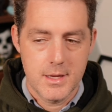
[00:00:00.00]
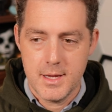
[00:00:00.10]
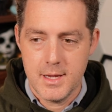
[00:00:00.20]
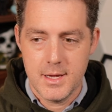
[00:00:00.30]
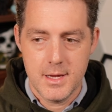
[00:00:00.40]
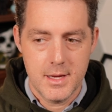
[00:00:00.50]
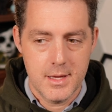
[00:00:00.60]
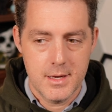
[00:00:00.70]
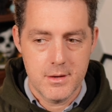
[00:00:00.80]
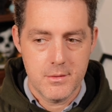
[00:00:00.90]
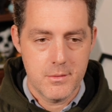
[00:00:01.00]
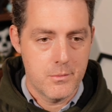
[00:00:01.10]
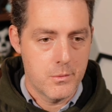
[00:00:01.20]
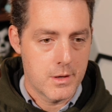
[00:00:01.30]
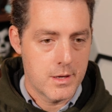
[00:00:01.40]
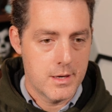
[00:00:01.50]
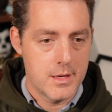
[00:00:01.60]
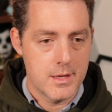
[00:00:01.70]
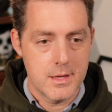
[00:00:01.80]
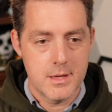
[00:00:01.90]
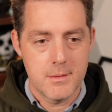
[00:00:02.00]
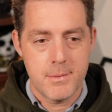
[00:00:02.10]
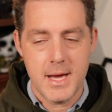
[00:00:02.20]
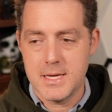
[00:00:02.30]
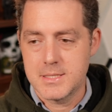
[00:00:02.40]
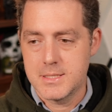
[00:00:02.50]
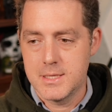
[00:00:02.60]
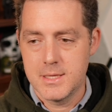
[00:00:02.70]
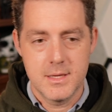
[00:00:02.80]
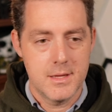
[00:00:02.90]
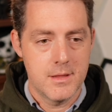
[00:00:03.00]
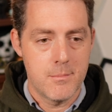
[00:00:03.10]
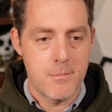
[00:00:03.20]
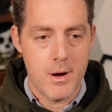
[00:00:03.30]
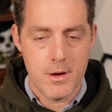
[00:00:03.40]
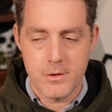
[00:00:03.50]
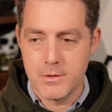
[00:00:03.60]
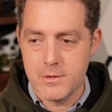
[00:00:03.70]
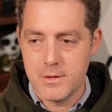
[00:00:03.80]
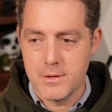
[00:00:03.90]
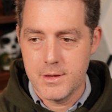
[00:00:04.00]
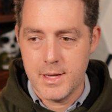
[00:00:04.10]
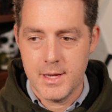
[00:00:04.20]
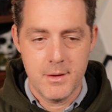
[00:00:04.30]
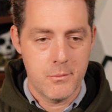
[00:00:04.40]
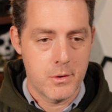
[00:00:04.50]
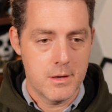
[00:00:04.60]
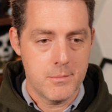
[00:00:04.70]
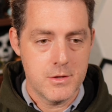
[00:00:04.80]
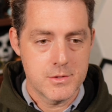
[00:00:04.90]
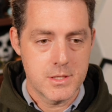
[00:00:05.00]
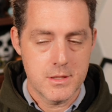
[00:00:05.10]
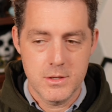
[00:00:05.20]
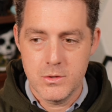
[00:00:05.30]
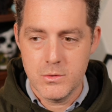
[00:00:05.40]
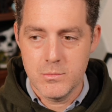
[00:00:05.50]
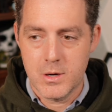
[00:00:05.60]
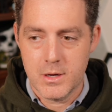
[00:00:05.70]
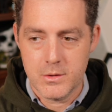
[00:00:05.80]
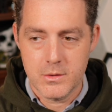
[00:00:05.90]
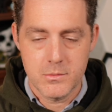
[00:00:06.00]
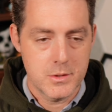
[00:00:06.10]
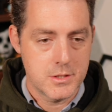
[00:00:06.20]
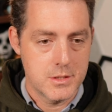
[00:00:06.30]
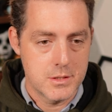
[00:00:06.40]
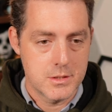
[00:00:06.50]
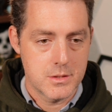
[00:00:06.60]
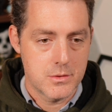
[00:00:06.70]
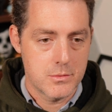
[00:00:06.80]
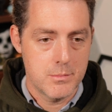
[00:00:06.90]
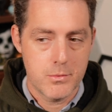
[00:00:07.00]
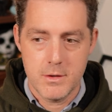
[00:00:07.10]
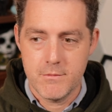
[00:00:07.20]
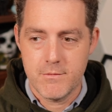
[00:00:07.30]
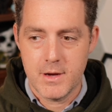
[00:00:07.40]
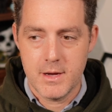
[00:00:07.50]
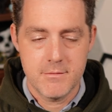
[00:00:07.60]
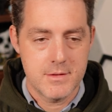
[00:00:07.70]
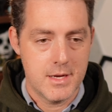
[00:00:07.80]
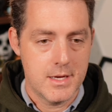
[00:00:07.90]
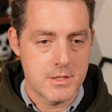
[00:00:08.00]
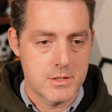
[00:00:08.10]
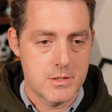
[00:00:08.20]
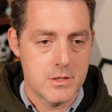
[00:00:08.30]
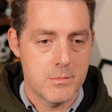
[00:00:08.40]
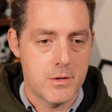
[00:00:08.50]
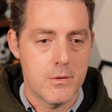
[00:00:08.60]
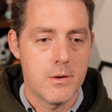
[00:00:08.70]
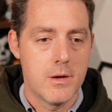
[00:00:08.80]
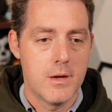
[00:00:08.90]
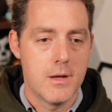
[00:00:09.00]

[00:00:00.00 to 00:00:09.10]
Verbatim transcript: And we're gonna pass in the model and we're going to be using the new model, which is 3.5 dash turbo.